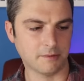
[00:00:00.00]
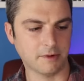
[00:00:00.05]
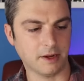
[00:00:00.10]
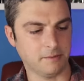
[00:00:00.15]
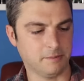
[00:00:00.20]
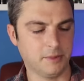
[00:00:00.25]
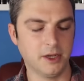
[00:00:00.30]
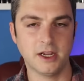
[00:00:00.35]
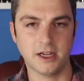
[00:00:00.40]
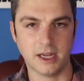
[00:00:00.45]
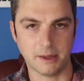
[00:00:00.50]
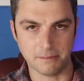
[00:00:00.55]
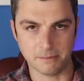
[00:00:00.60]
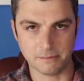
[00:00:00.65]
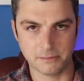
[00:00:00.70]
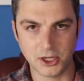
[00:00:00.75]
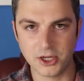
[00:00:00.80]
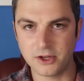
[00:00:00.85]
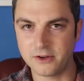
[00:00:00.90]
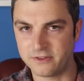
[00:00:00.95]
It
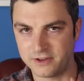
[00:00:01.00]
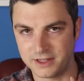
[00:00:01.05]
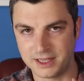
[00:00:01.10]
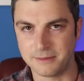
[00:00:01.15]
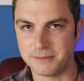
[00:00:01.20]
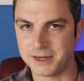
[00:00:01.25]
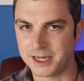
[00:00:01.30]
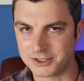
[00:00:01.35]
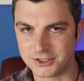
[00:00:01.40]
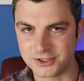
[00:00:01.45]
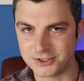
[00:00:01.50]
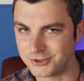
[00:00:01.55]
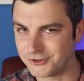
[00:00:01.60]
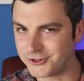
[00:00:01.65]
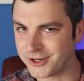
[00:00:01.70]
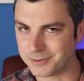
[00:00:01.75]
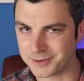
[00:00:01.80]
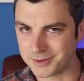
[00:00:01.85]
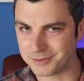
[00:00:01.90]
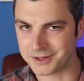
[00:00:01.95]
perfectly matches the
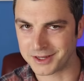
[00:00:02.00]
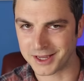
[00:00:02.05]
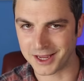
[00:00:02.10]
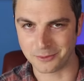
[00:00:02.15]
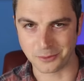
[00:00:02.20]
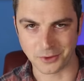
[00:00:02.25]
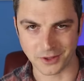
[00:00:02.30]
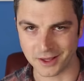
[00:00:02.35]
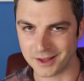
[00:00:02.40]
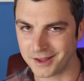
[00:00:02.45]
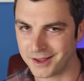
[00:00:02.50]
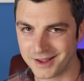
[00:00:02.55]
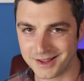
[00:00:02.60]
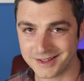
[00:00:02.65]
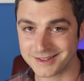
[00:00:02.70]
drip tip that came with it.